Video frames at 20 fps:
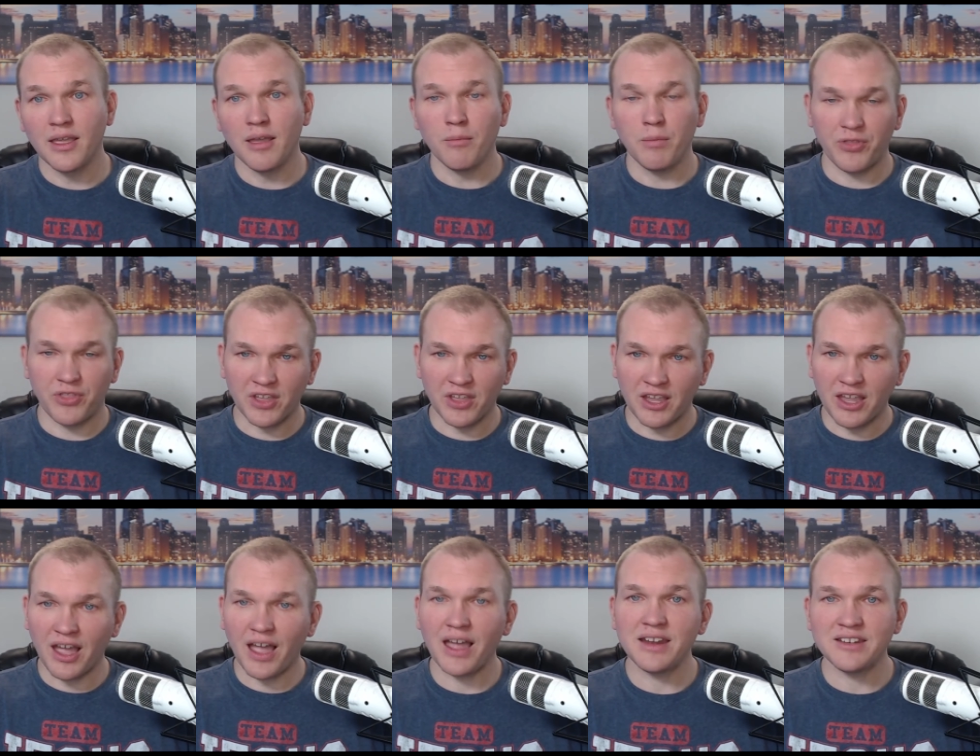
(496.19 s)
but the
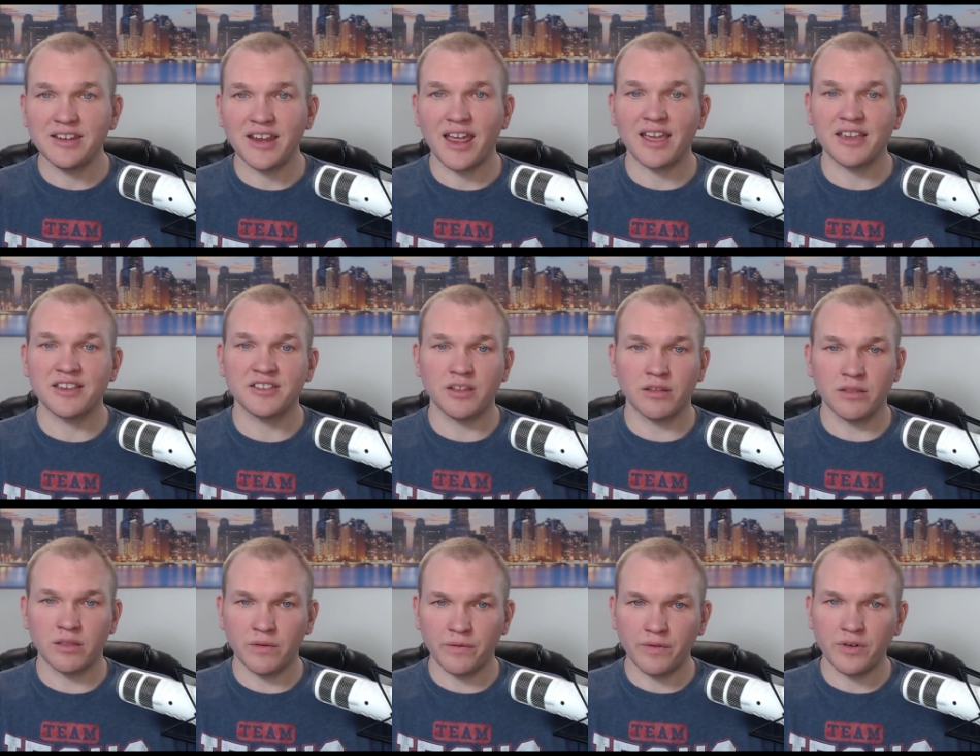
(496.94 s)
context
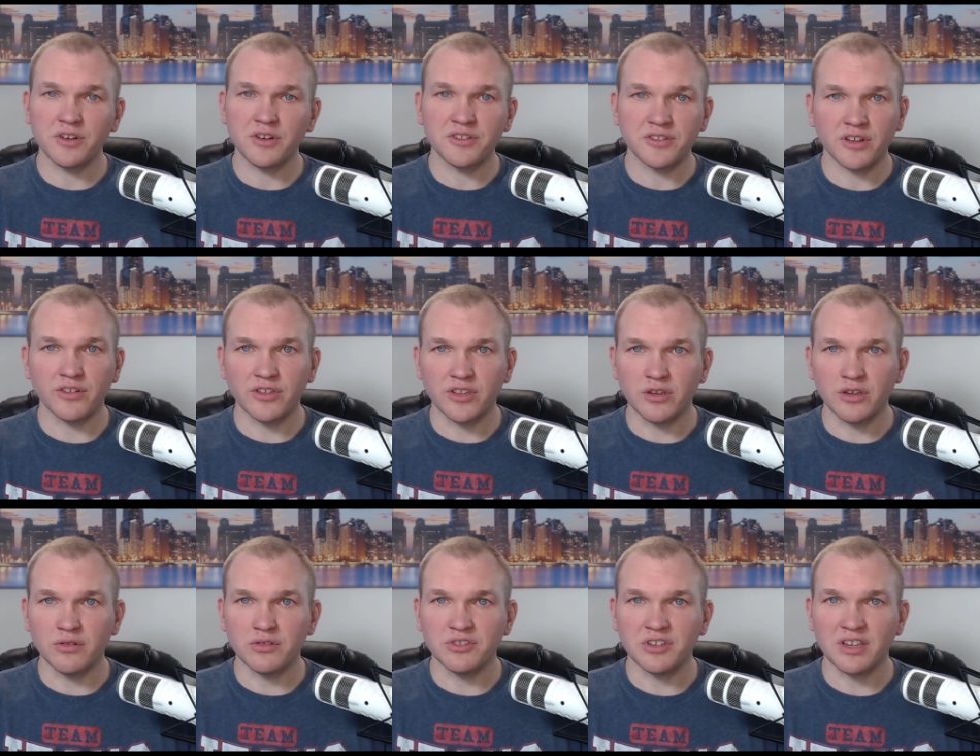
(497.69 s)
of the verse they're
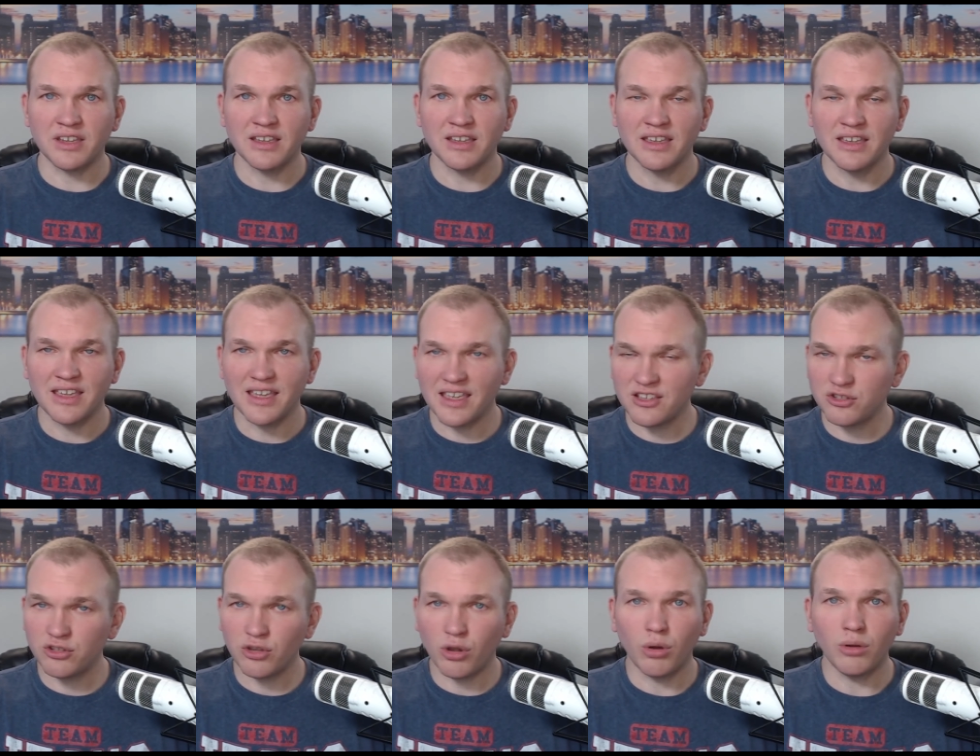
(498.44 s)
using
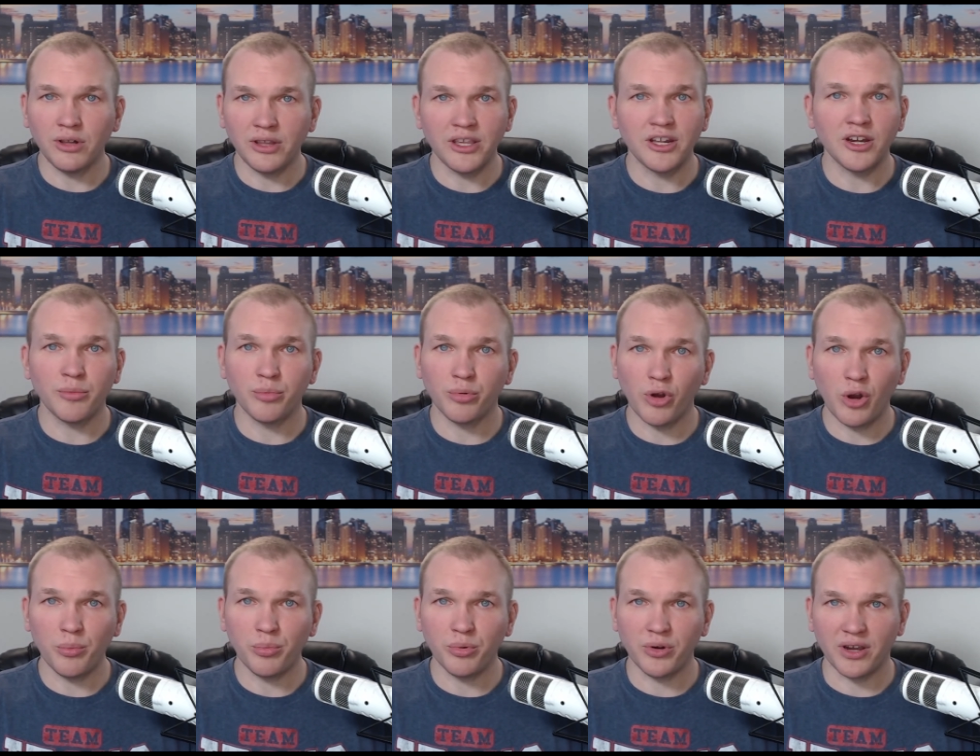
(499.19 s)
is totally
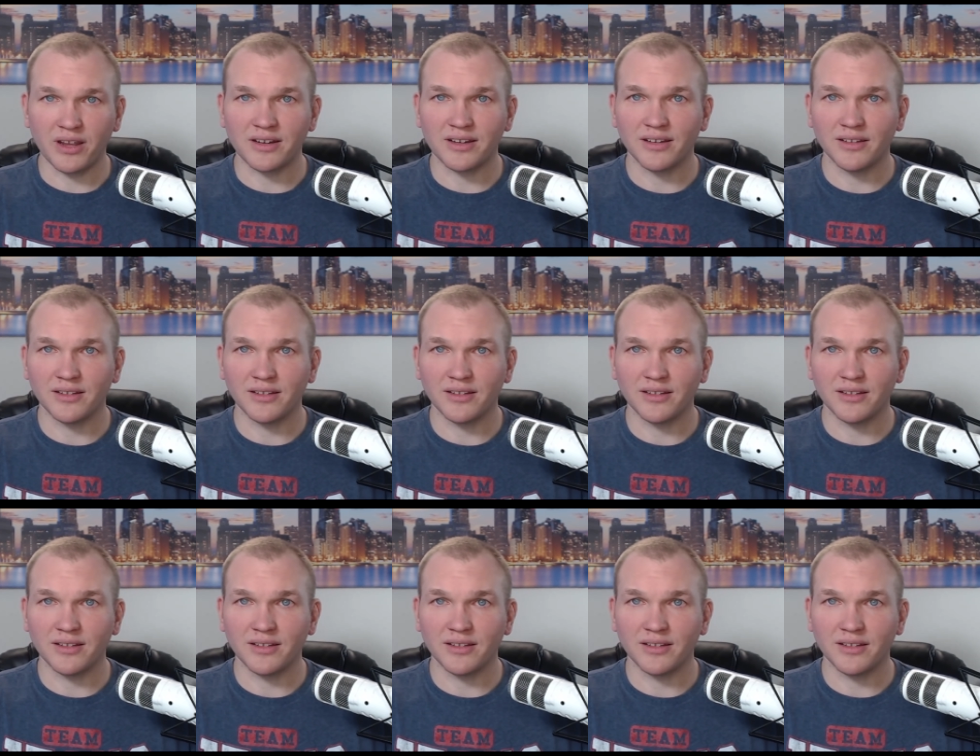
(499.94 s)
inappropriate.